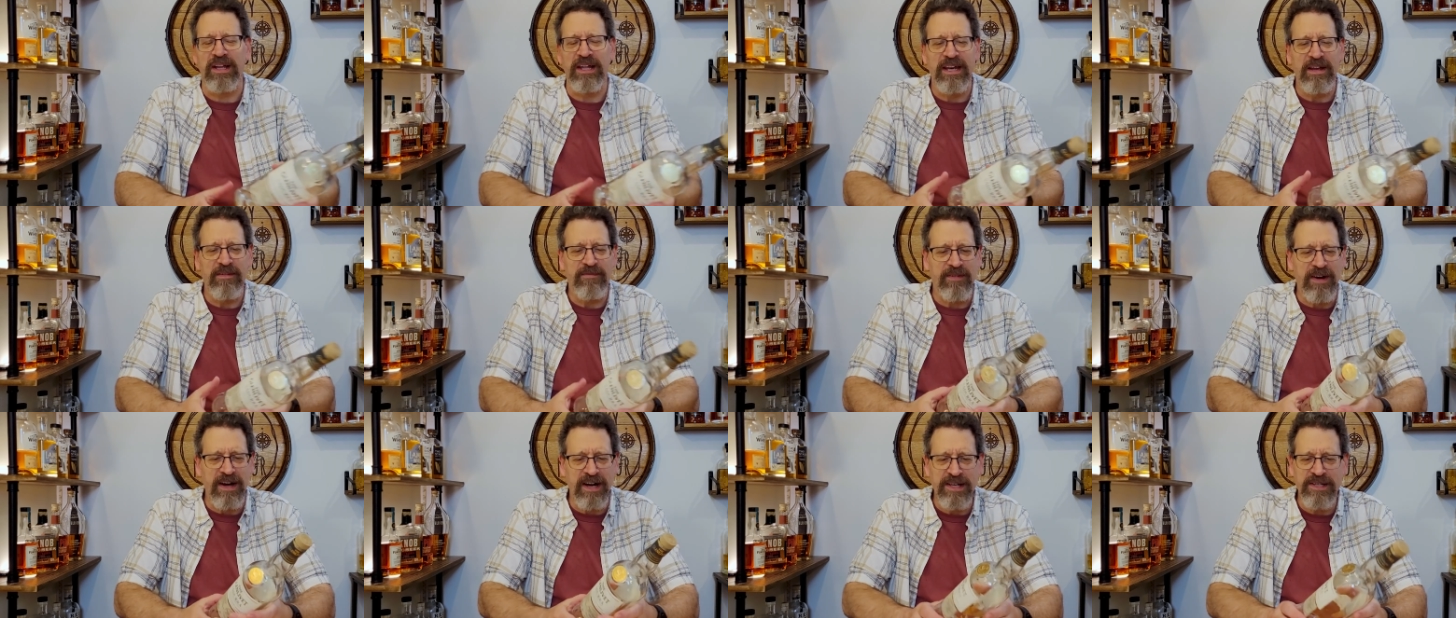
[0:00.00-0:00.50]
And
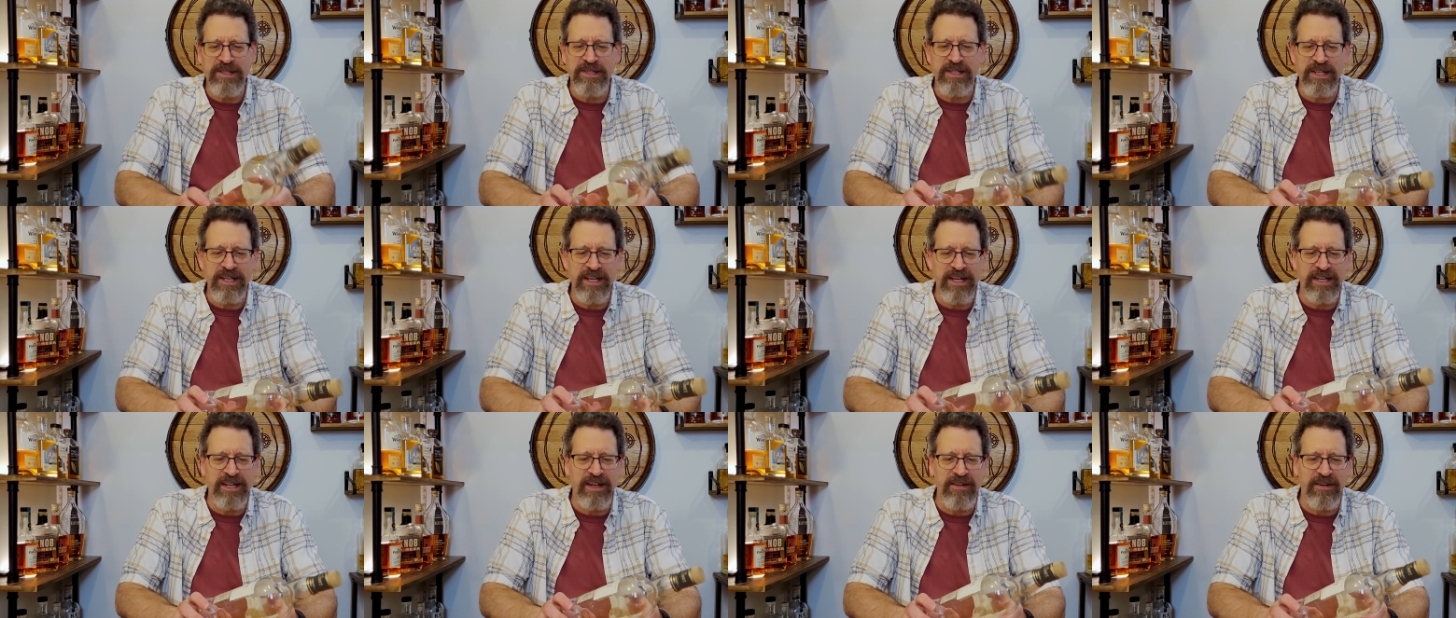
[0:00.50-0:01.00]
if I
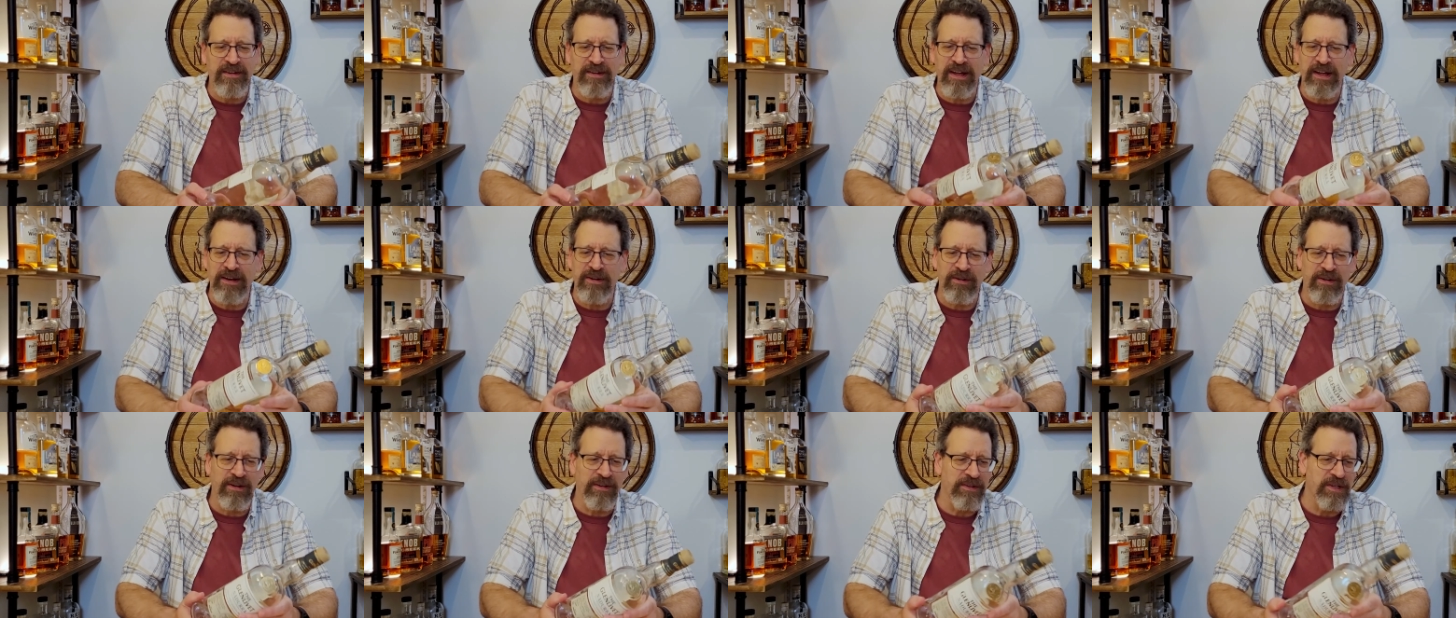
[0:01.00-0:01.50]
see another
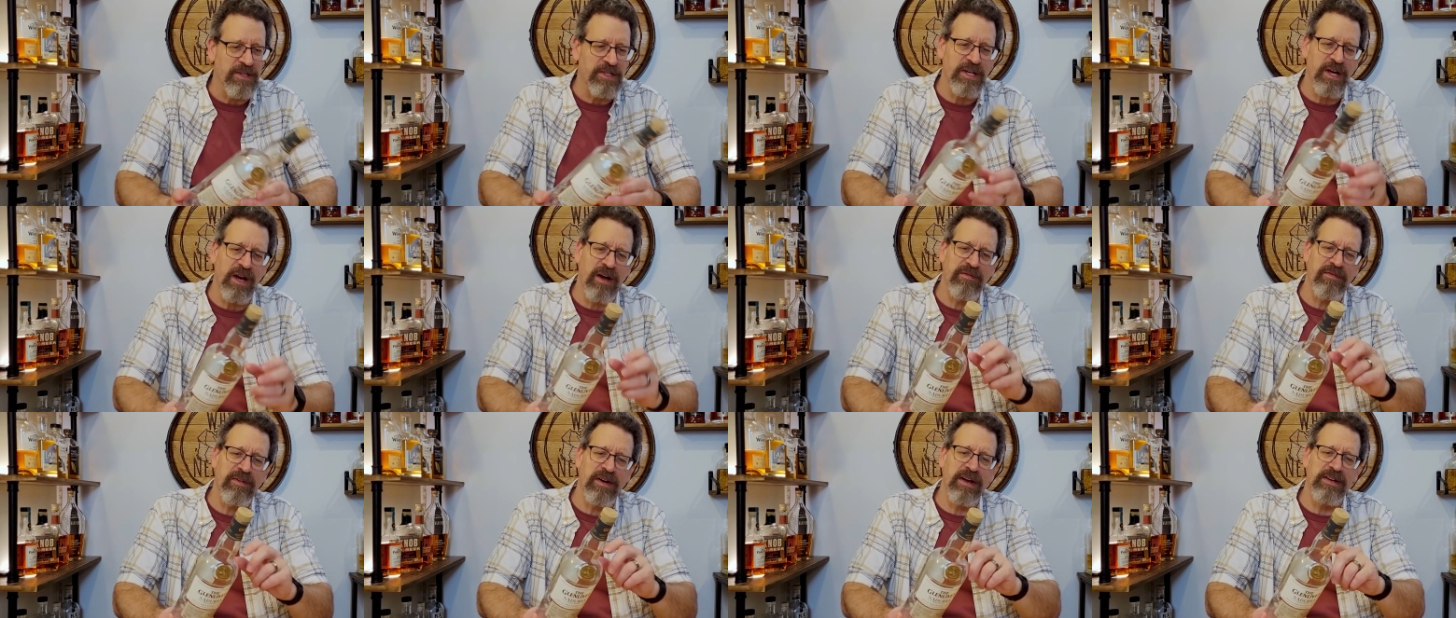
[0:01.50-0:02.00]
Nadurra on the
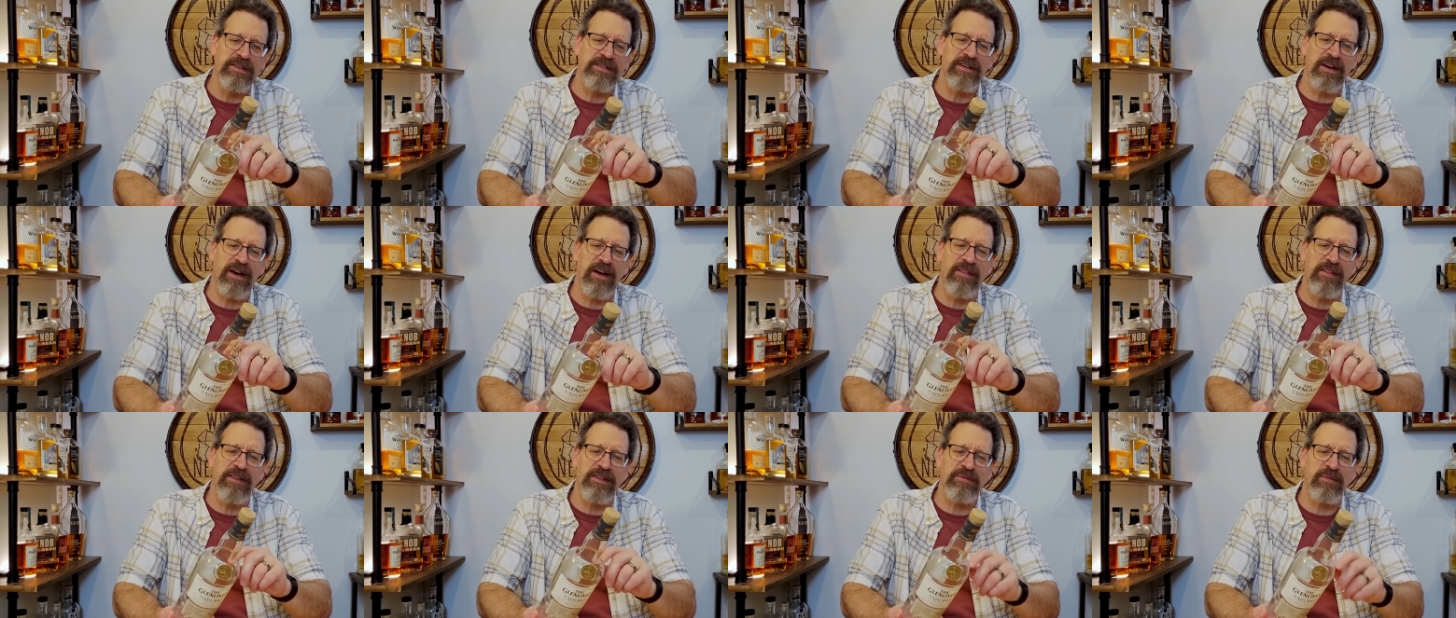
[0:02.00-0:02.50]
shelf, I
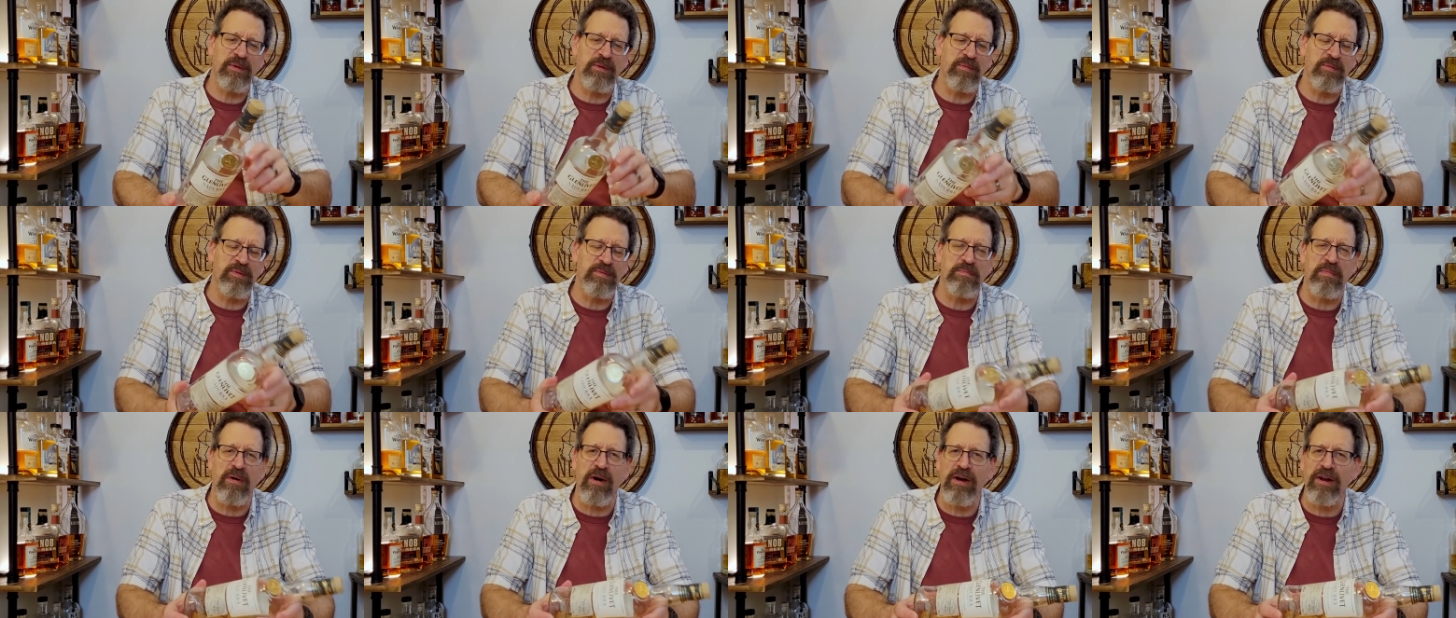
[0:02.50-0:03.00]
saw this one
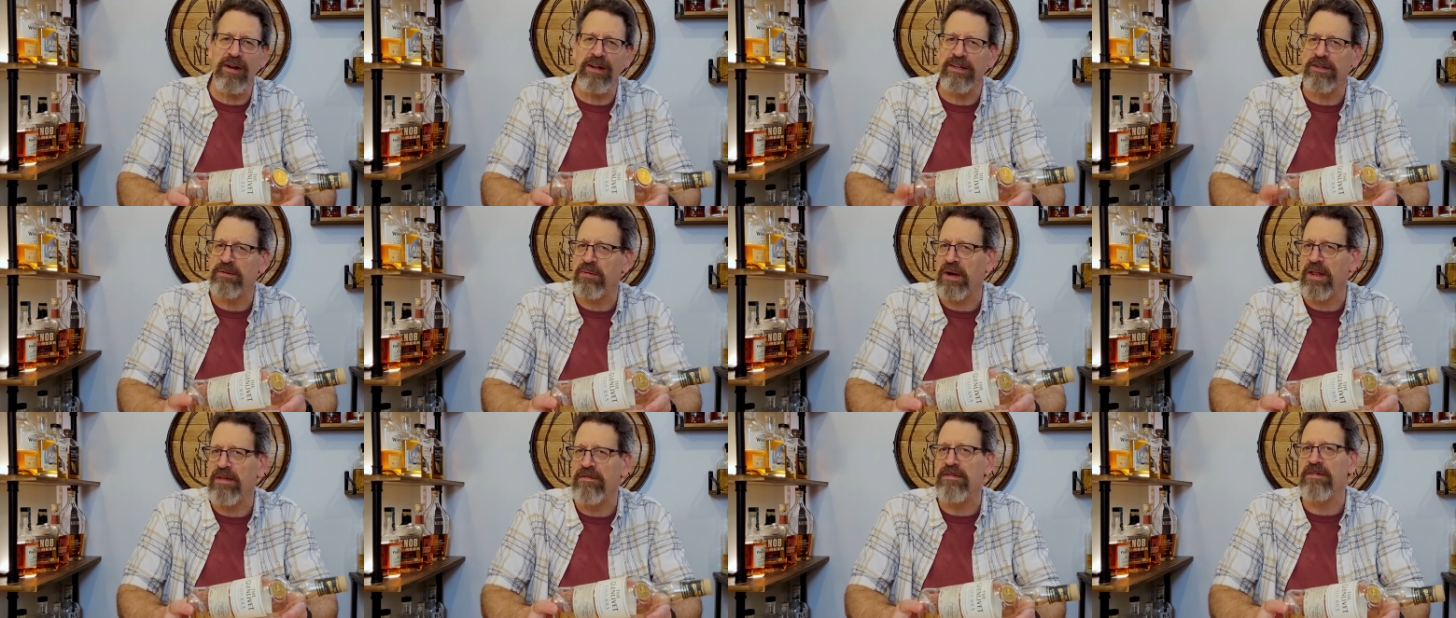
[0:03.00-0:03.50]
was bottled in
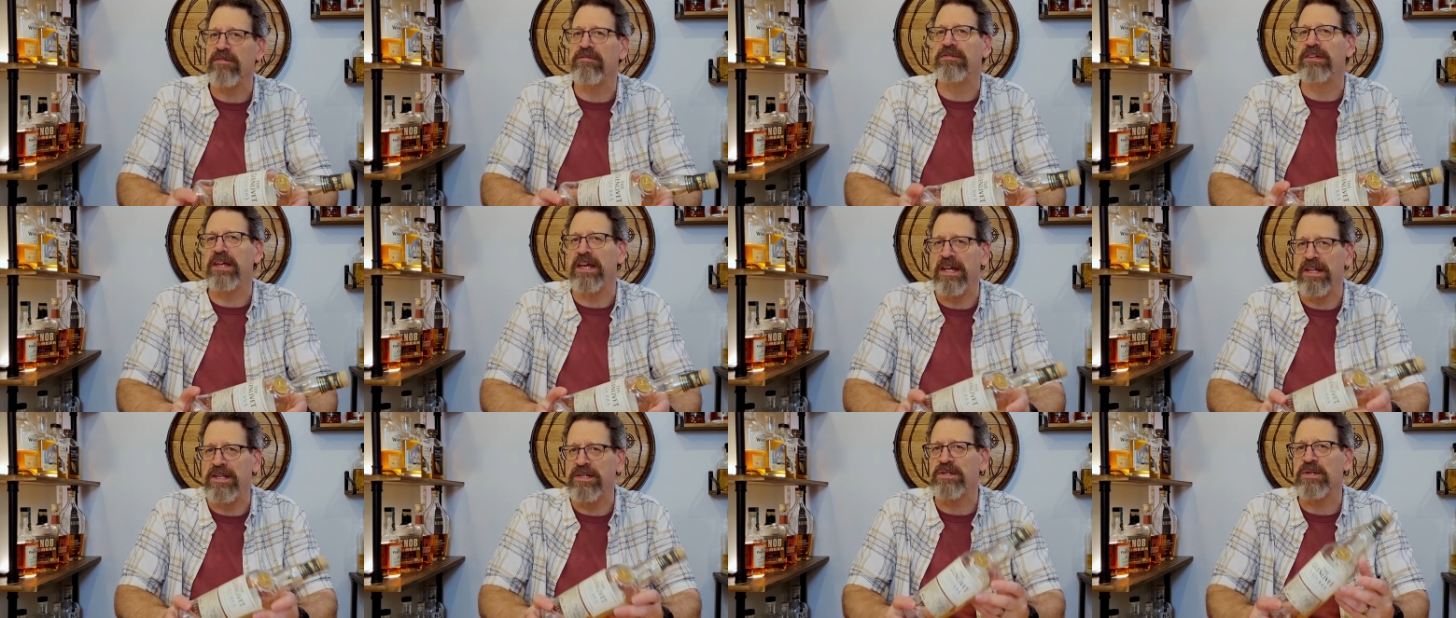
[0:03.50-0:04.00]

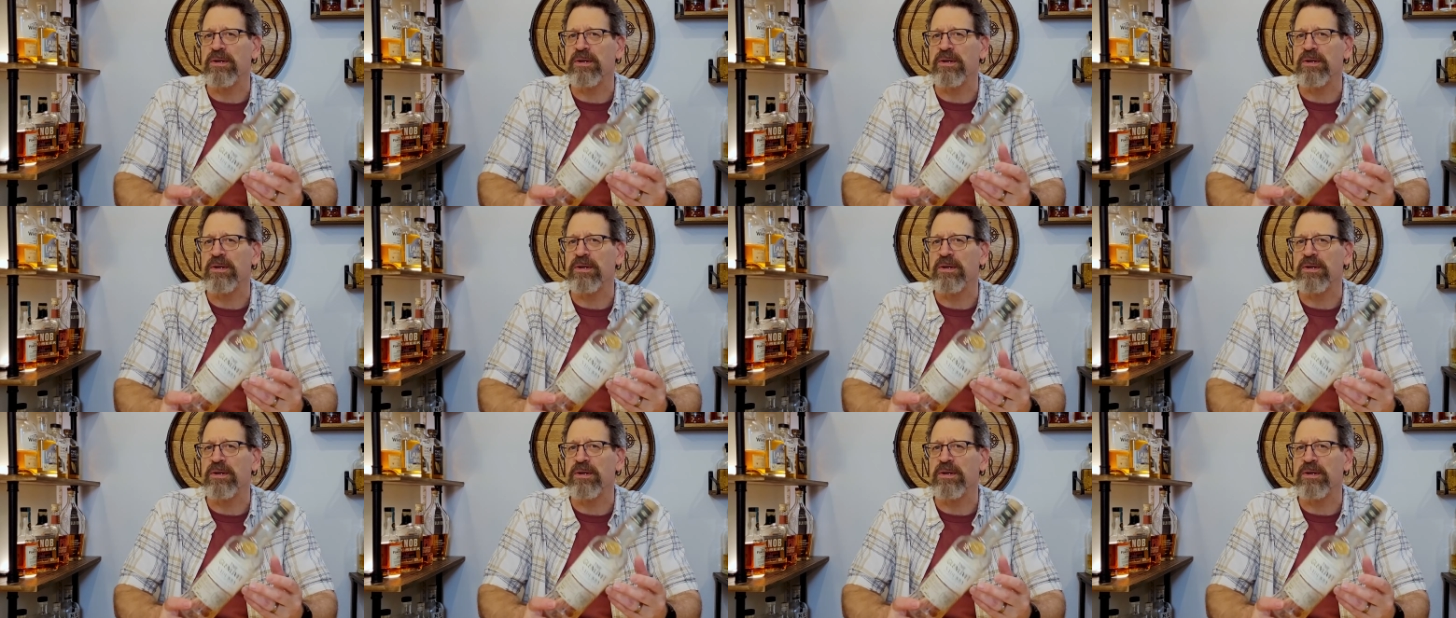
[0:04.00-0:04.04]
2015.